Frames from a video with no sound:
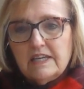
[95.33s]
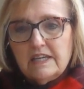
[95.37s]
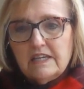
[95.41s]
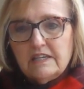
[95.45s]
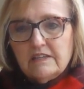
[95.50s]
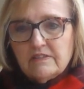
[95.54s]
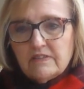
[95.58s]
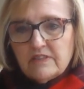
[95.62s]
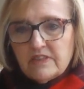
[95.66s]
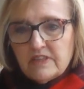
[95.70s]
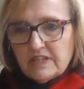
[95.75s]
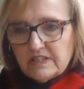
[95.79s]

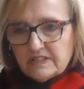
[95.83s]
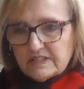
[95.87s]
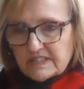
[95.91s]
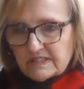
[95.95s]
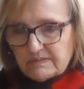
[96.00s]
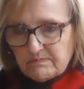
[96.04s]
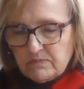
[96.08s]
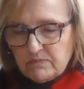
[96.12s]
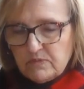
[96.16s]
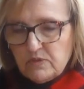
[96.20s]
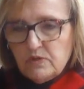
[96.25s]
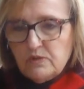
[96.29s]
in
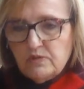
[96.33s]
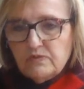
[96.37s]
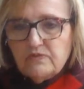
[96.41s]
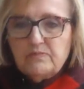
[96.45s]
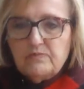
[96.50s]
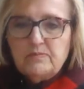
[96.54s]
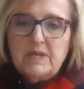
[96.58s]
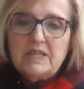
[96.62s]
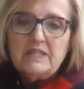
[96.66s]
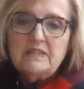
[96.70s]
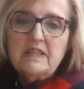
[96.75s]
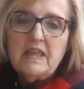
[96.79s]
this
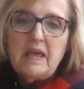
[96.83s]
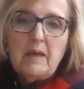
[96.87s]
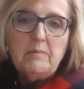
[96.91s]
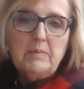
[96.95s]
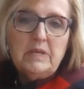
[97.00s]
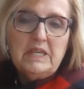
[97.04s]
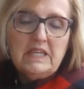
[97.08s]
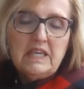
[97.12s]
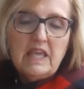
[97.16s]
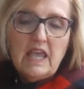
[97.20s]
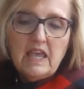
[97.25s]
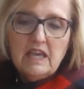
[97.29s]
movement that
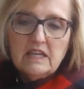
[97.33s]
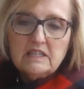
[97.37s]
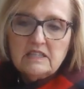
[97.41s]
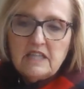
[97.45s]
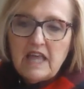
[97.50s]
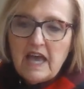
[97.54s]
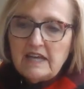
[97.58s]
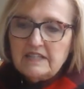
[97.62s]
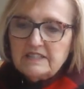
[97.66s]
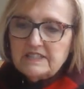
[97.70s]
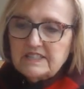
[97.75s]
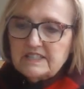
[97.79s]
began
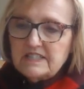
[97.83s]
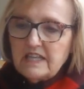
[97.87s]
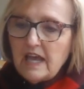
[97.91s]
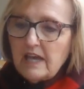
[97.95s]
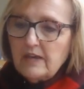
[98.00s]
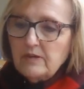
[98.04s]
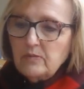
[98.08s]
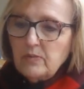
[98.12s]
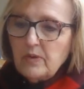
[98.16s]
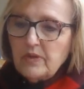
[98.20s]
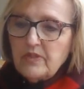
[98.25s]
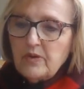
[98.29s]
last
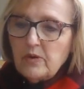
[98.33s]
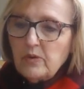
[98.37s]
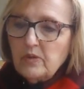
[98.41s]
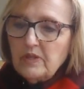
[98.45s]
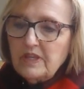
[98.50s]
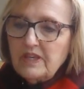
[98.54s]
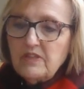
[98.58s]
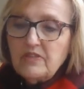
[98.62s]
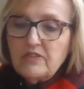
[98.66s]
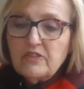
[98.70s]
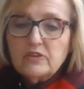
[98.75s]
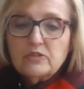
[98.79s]
night with
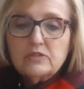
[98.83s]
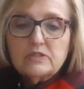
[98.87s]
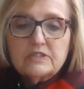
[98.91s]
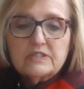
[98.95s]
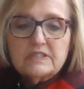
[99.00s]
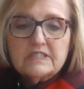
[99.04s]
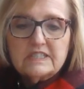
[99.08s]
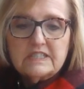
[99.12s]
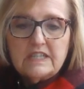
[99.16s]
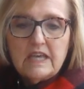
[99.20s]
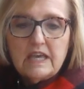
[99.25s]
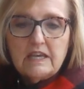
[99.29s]
Holy
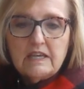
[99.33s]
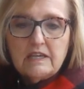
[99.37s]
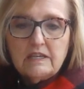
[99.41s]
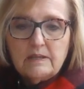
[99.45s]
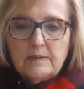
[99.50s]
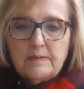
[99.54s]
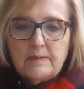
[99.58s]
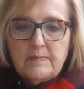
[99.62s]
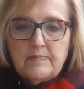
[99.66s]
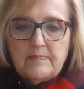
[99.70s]
Thursday,